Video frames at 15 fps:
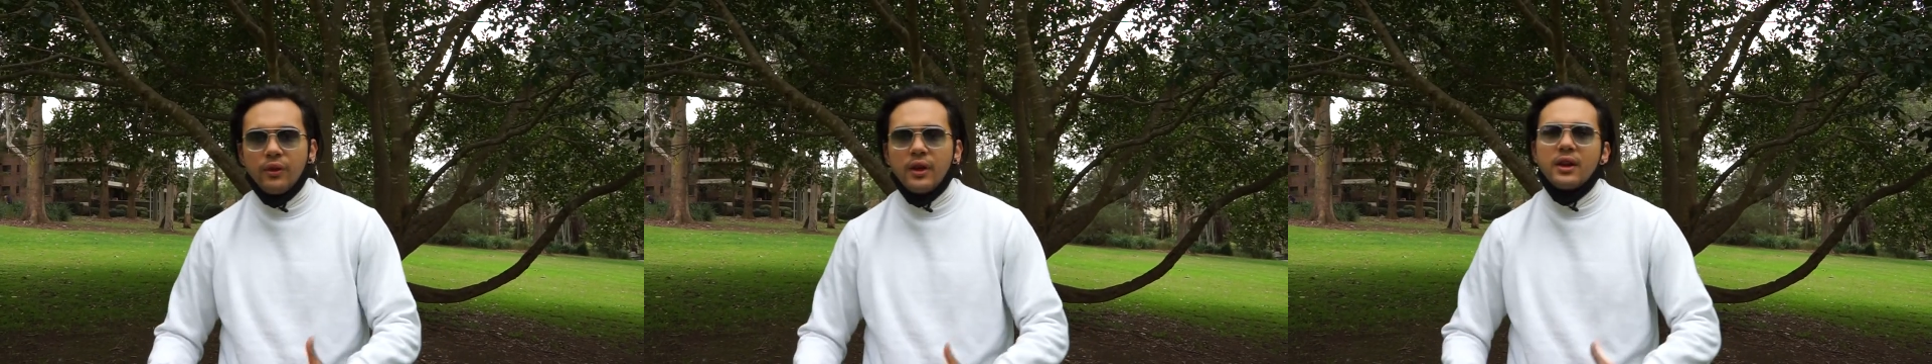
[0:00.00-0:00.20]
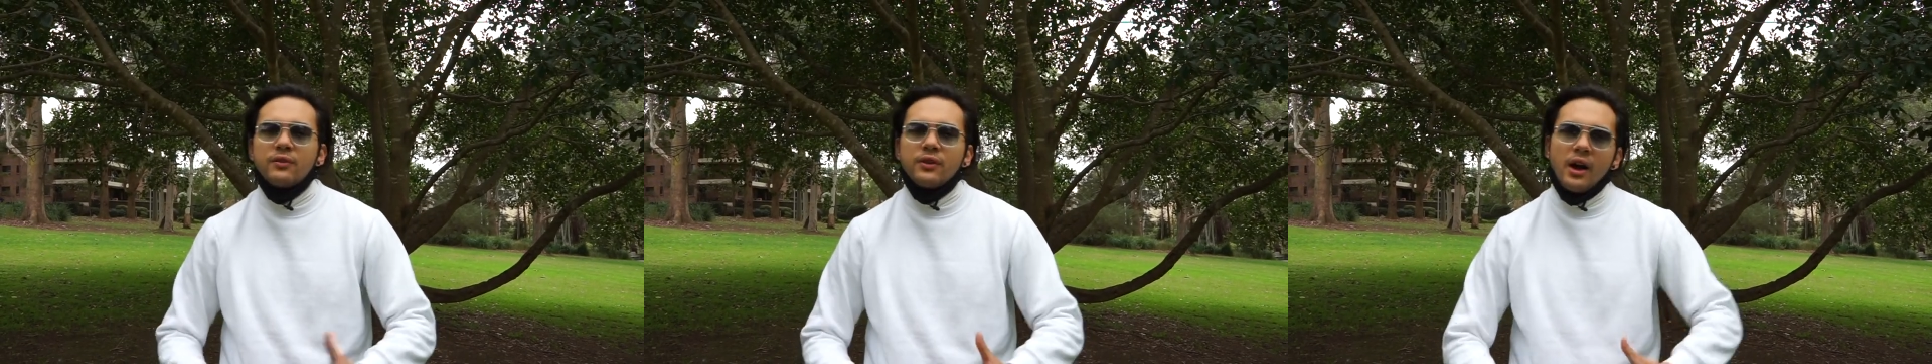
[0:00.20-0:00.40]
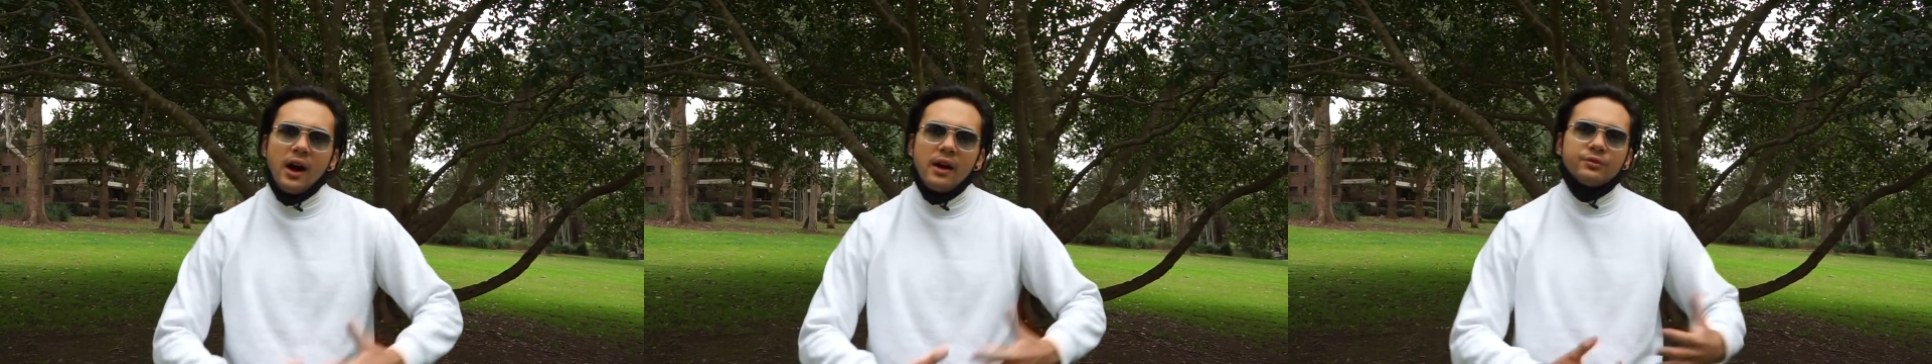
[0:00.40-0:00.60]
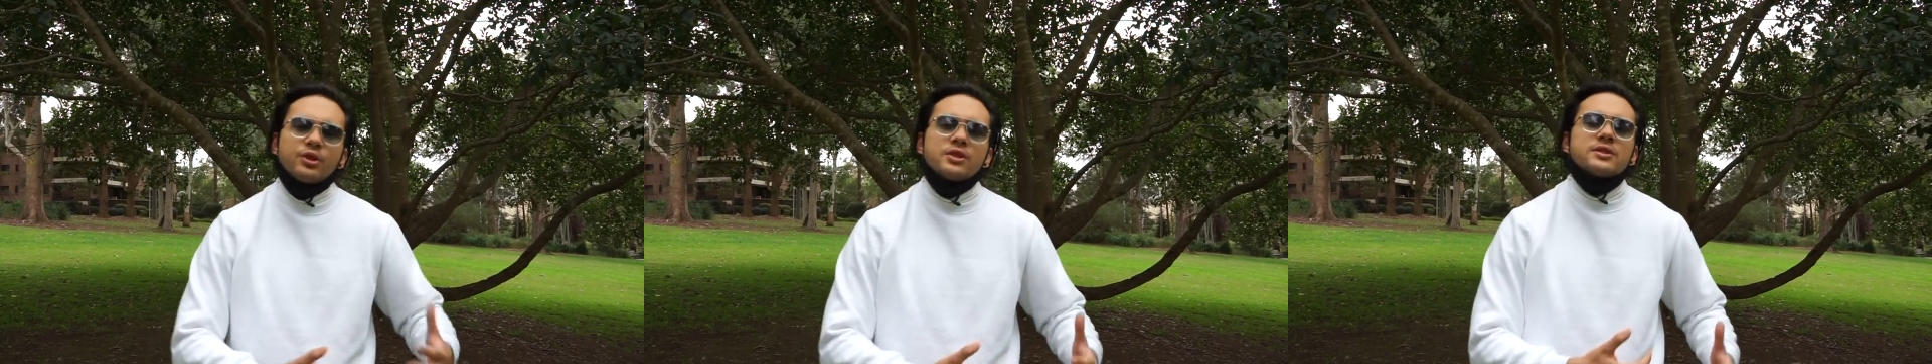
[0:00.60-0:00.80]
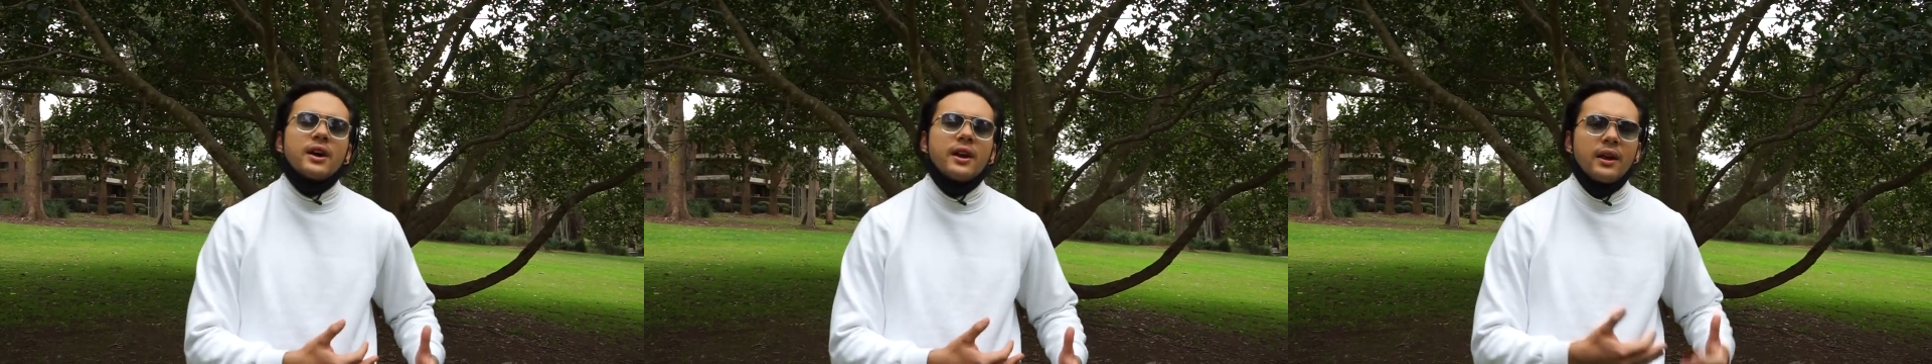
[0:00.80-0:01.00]
even after I
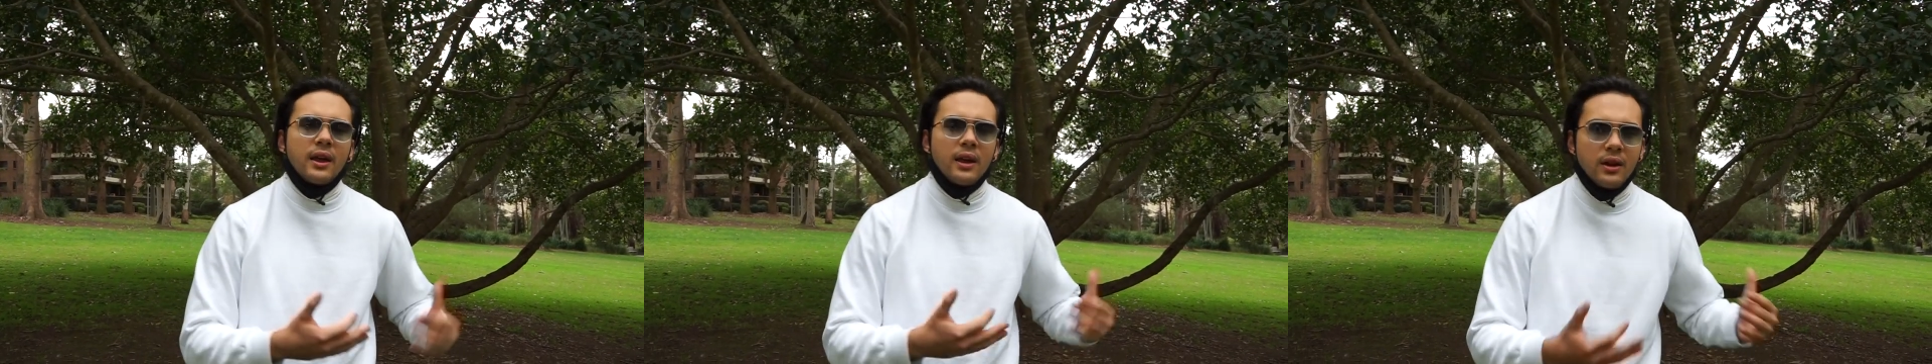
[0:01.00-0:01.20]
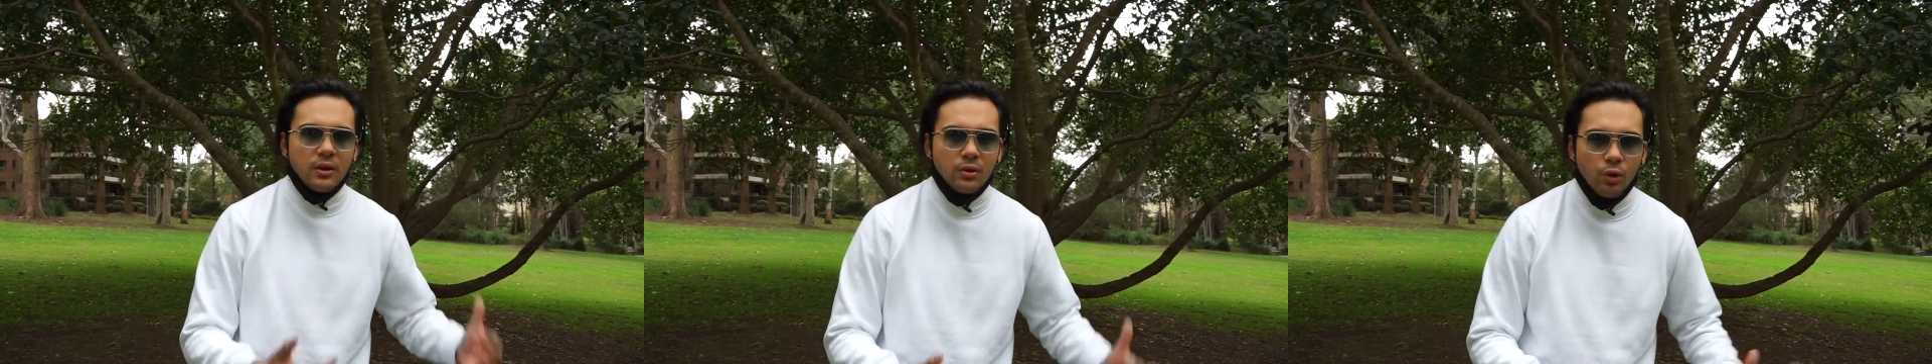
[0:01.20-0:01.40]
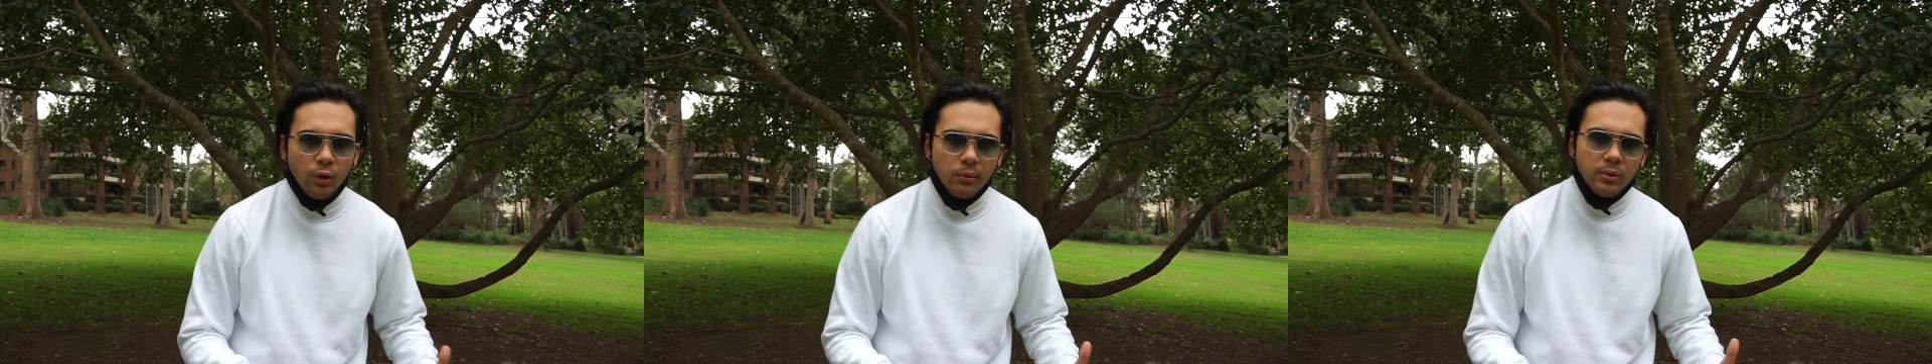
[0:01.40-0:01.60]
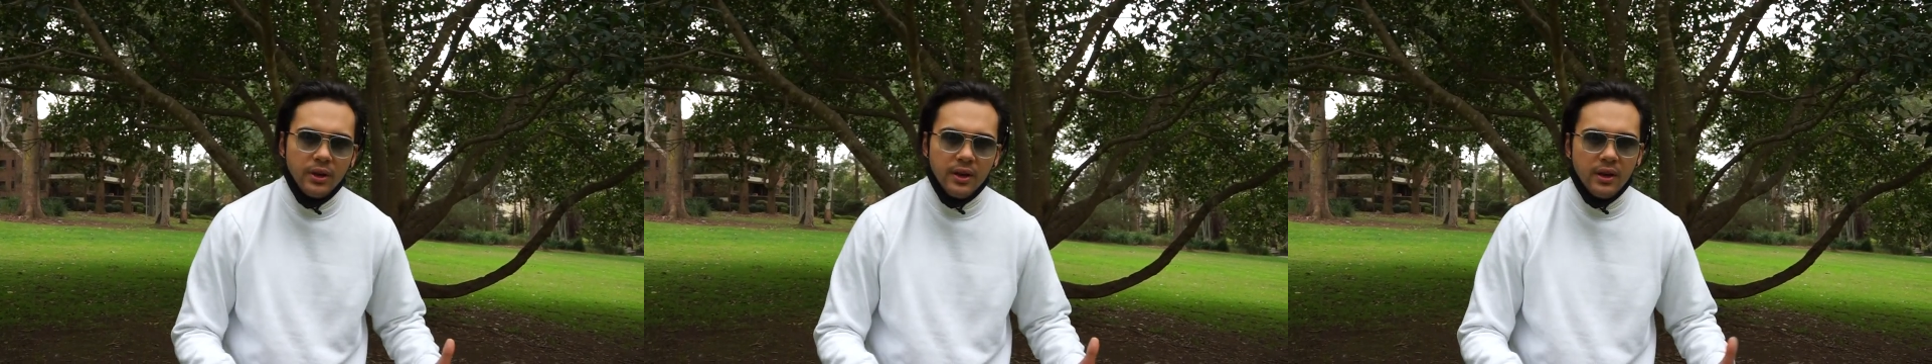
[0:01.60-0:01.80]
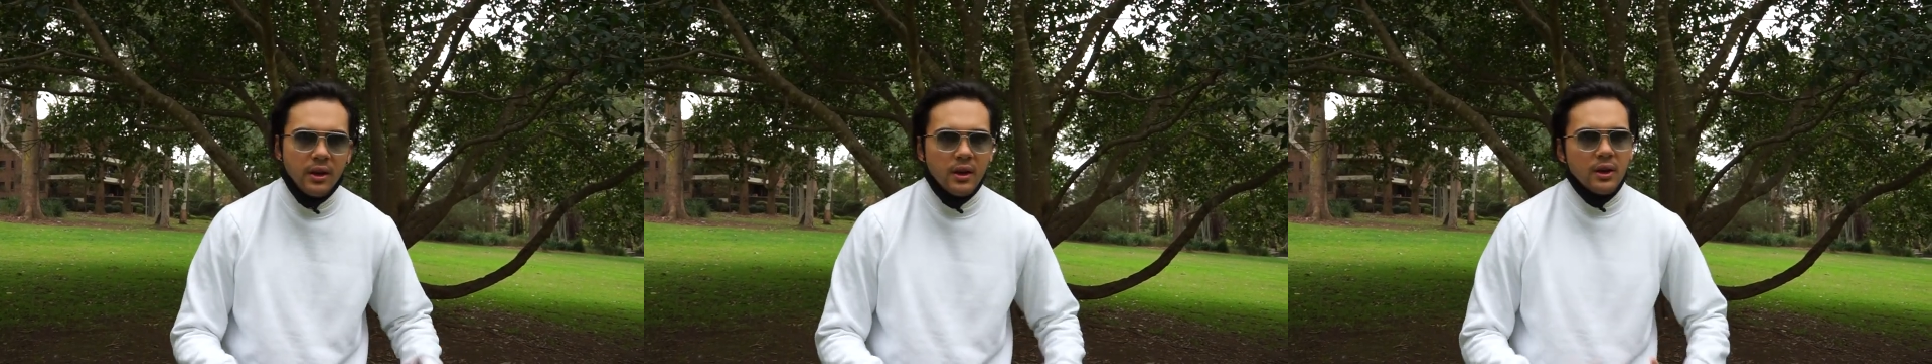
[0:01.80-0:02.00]
started eating normally.